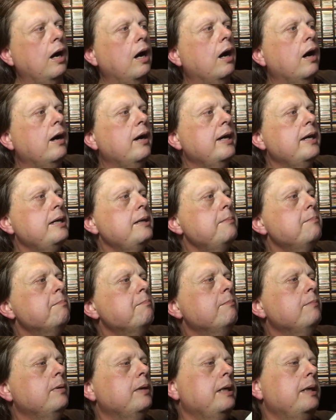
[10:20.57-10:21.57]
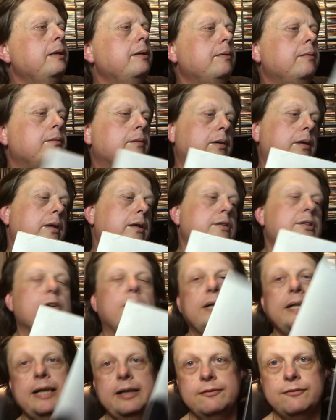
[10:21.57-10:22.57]
It's
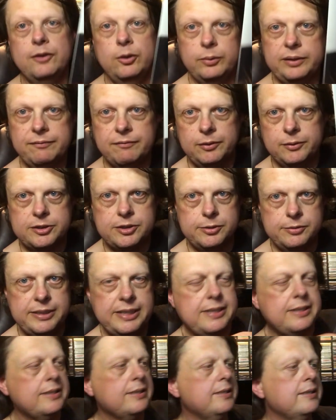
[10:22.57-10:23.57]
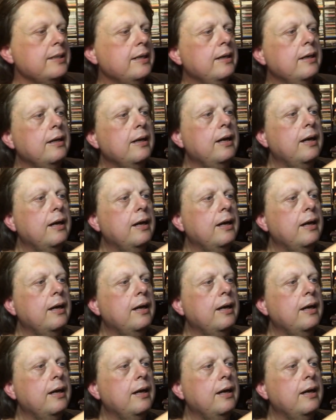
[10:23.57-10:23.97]
not a gatefold, even though it's two discs.